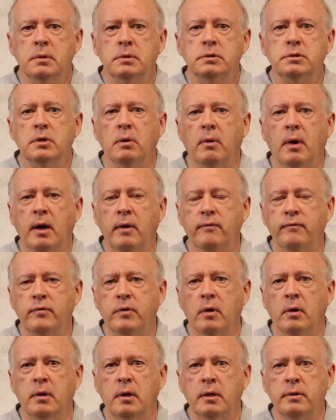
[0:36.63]
So I've
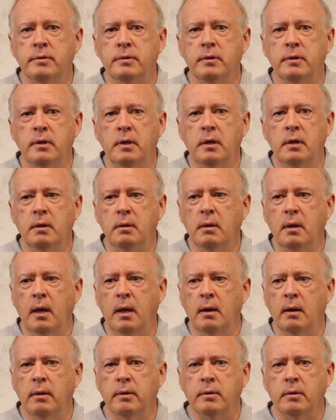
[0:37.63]
gone into the
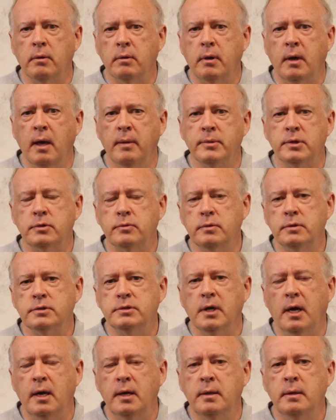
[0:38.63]
analytical chemistry
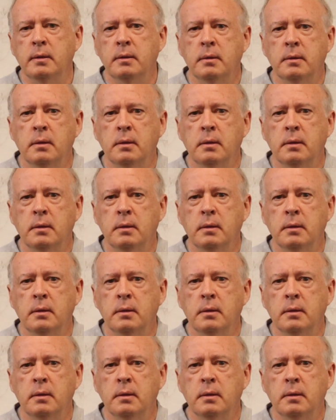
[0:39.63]
side.